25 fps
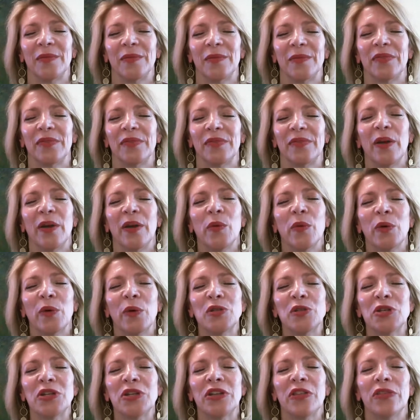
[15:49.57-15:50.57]
Now I want
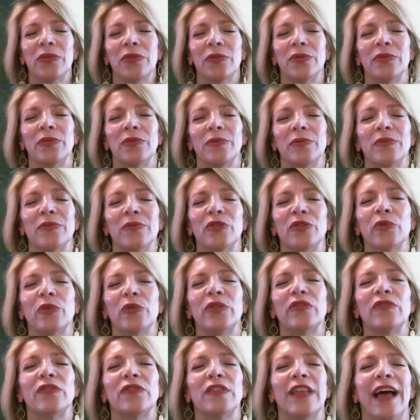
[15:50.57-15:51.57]
you to
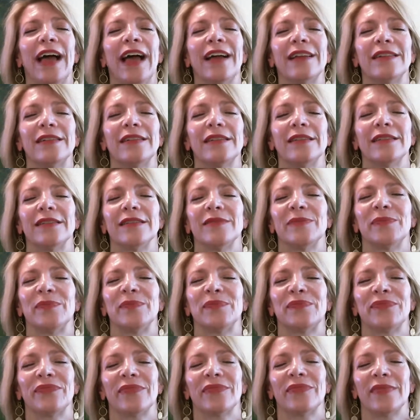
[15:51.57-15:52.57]
reflect
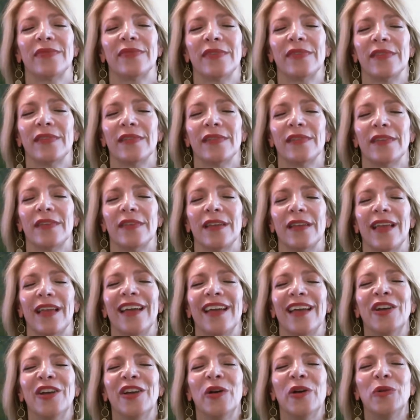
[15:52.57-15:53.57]

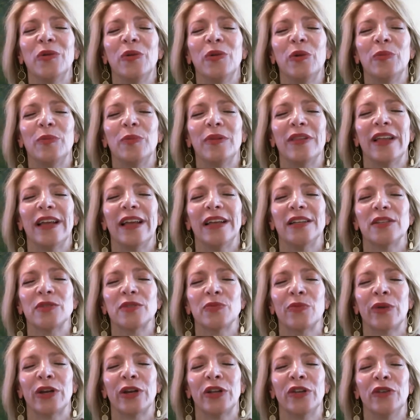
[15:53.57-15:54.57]
and go to a place
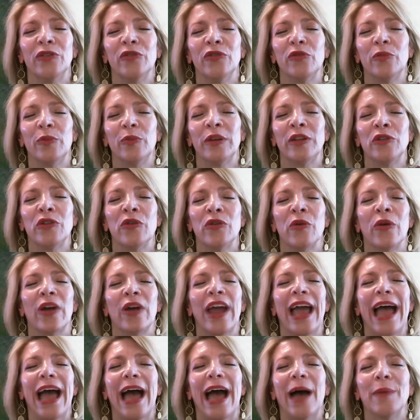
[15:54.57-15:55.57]
where you've been your
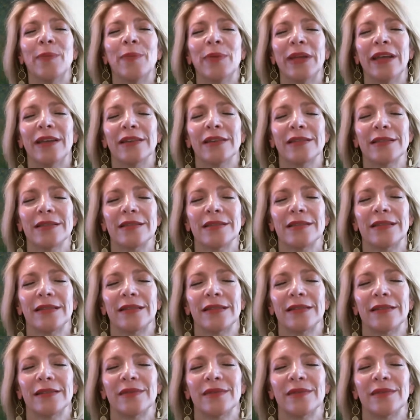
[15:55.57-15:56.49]
happiest.